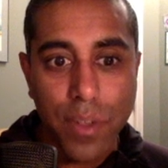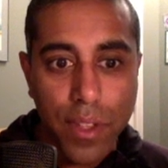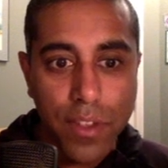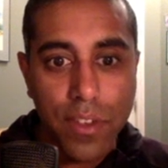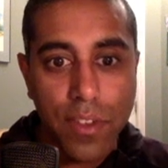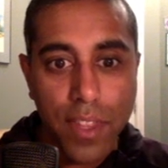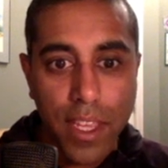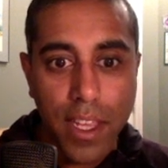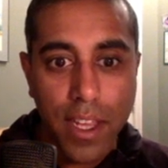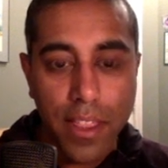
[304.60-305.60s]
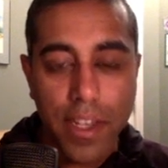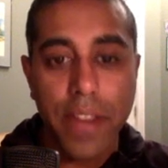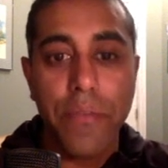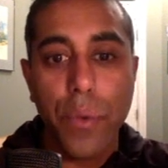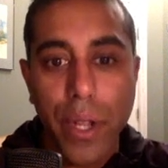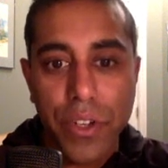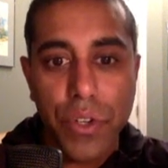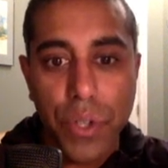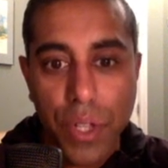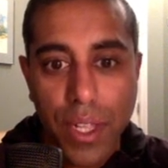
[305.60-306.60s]
So this is the
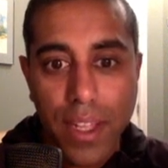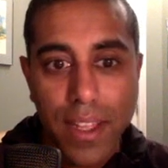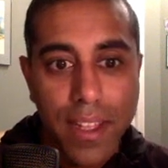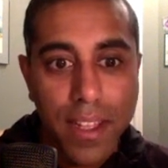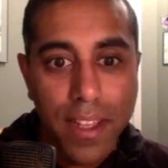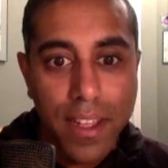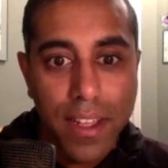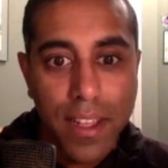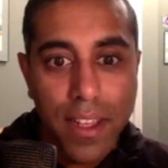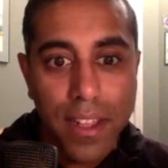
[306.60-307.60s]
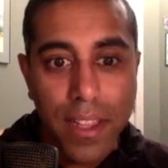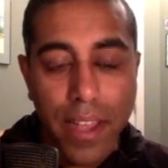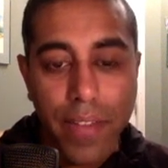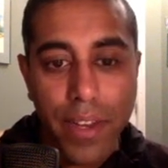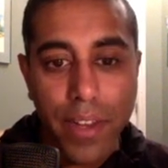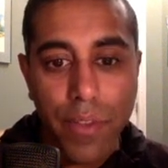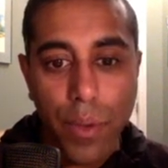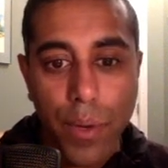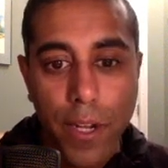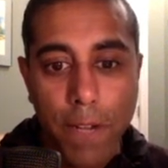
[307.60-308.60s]
differential 11, if
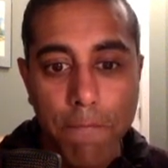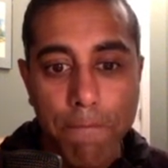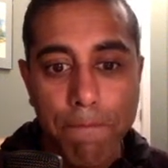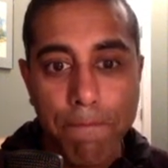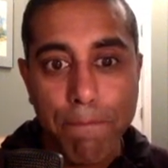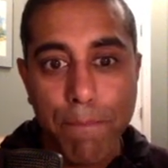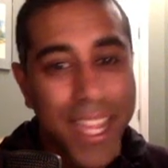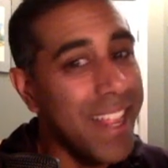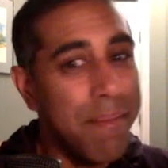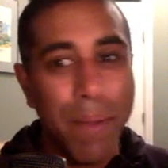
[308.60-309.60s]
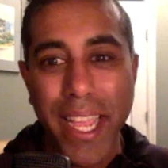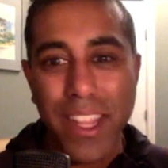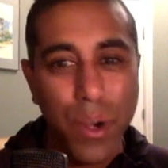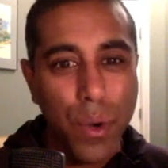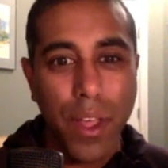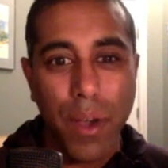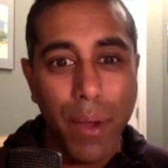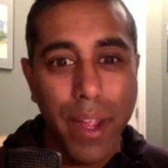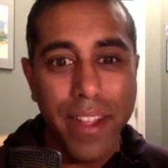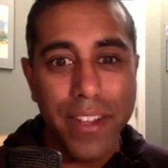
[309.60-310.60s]
you will. And it might go that
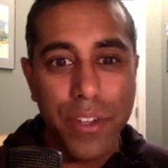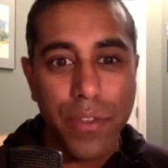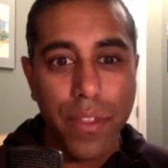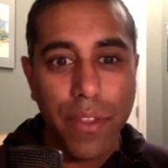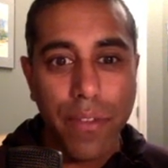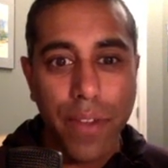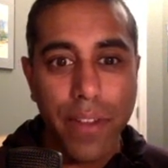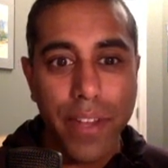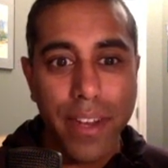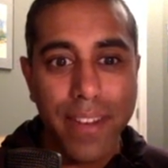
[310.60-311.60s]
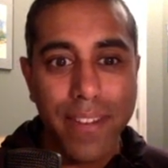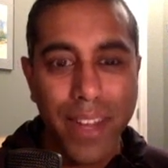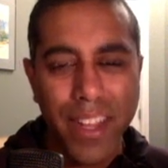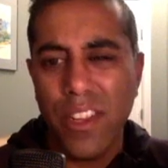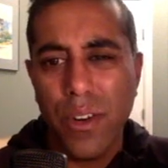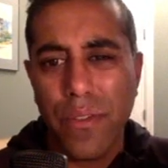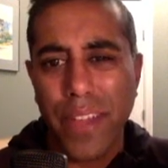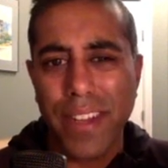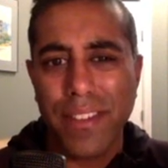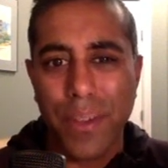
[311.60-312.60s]
way, just for the fun of it, right? Euro
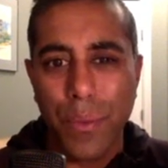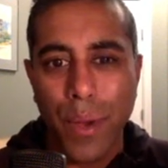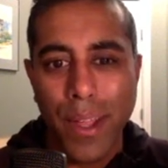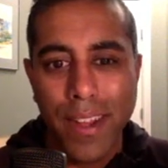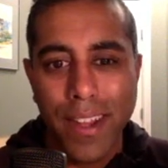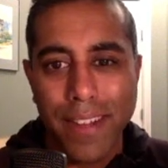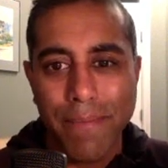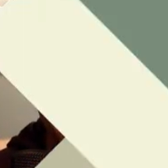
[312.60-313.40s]
Fantasy, why not?